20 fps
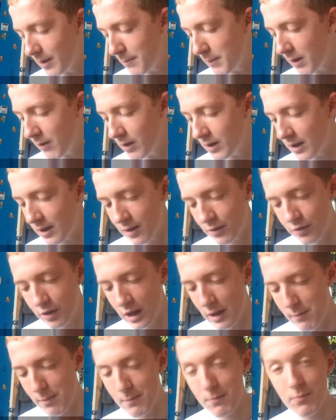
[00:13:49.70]
America.
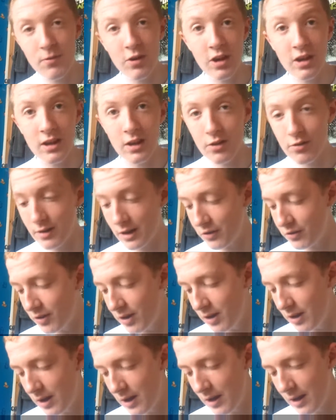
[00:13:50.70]
So that'll be pretty
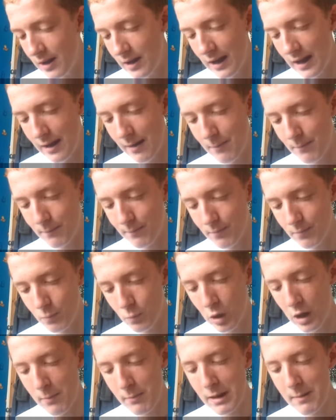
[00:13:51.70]
interesting.
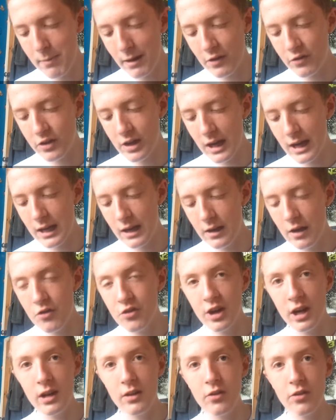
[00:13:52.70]
What I mean by Skylander
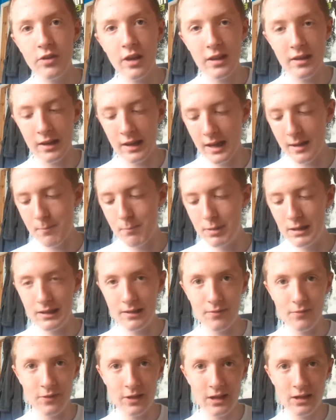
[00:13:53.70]
Giants is that they're like
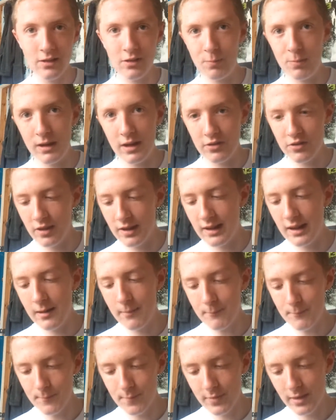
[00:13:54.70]
bigger figures,
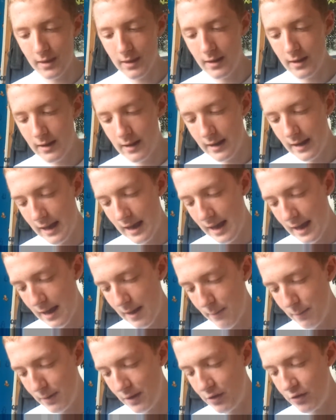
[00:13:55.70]
basically.
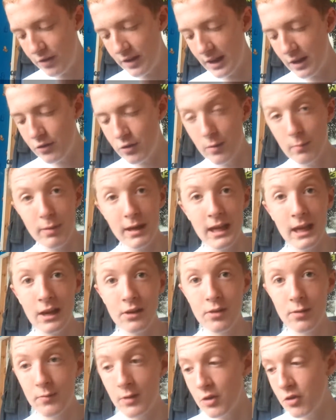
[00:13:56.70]
This is like done by
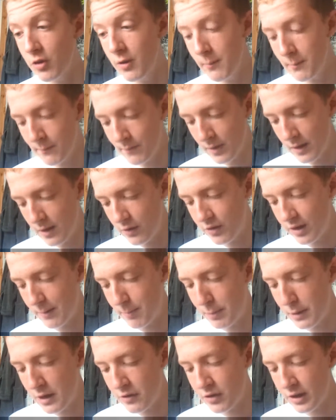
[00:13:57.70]
Activision. So
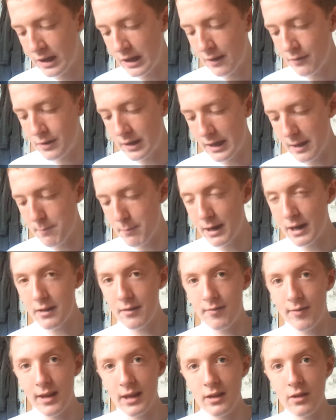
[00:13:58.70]
you basically have to like buy
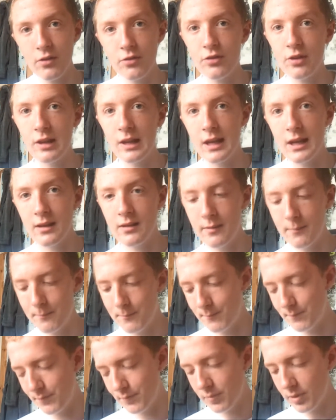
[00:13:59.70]
the figures to like
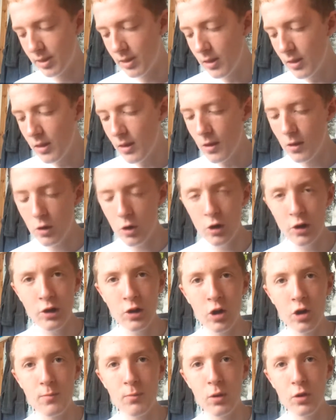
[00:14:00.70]

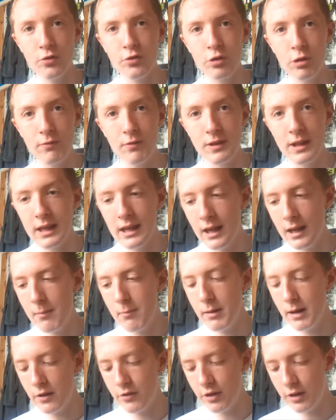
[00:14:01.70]
unlock more stuff in the
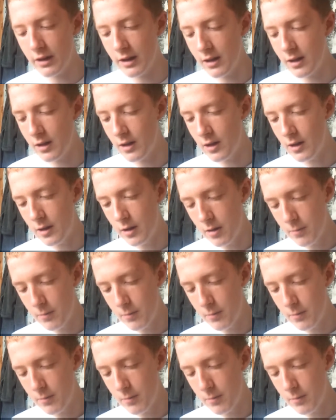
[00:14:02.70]
game, basically.